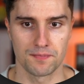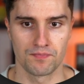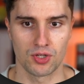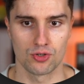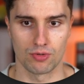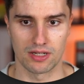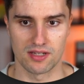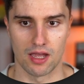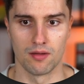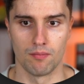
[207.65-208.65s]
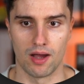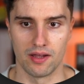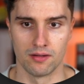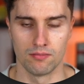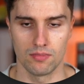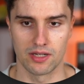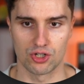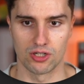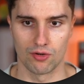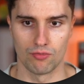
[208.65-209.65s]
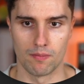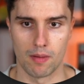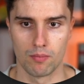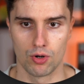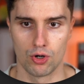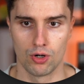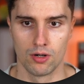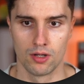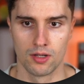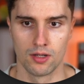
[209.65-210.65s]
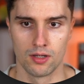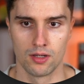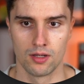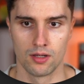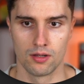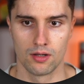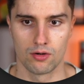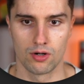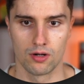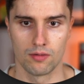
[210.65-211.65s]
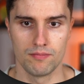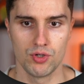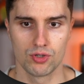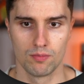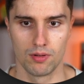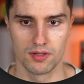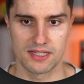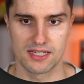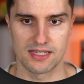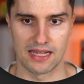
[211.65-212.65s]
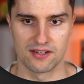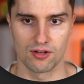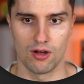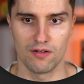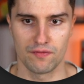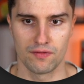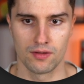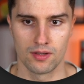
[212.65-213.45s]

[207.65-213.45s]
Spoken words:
So we can say by actually remember mutable state off.